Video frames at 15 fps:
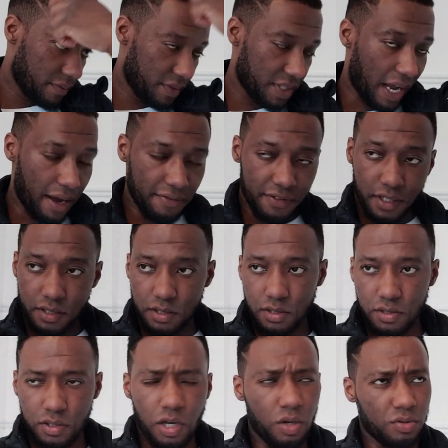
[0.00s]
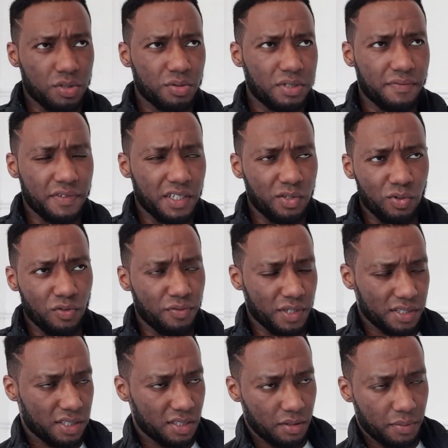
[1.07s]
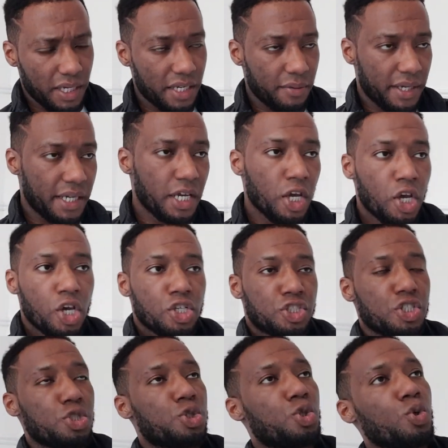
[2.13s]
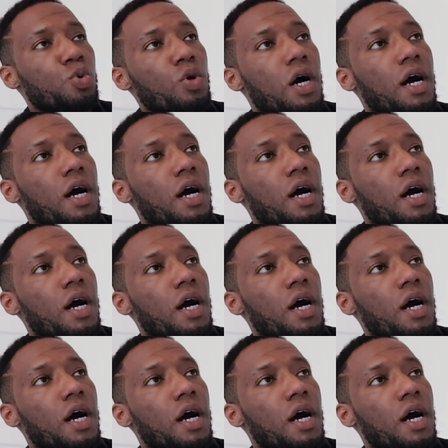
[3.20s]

South London. No, she was living in Northwest London. But anyway, she used to...